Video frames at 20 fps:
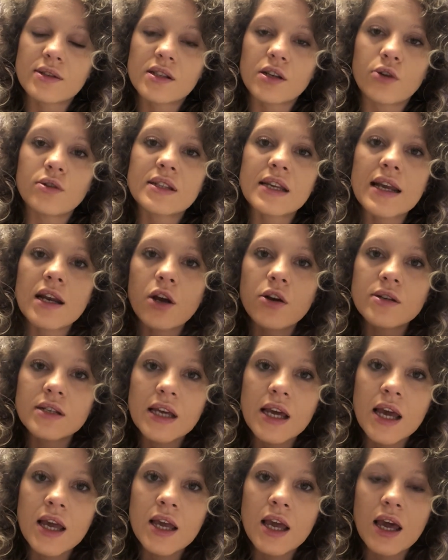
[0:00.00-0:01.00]
So
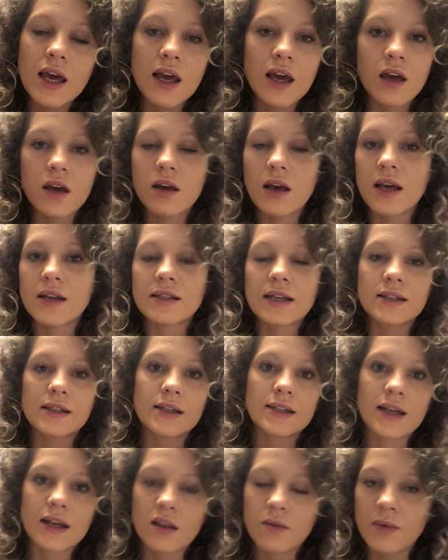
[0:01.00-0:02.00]
deloading is, as I
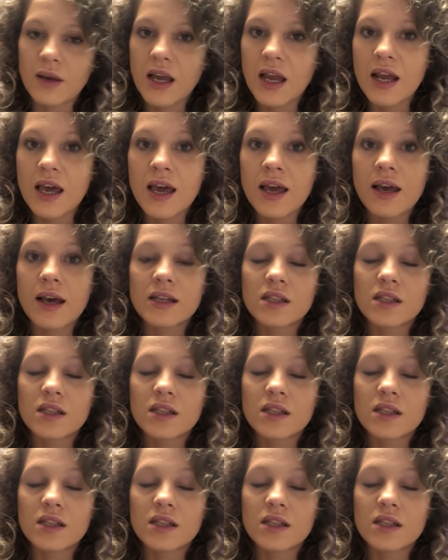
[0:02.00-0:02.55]
said in the beginning,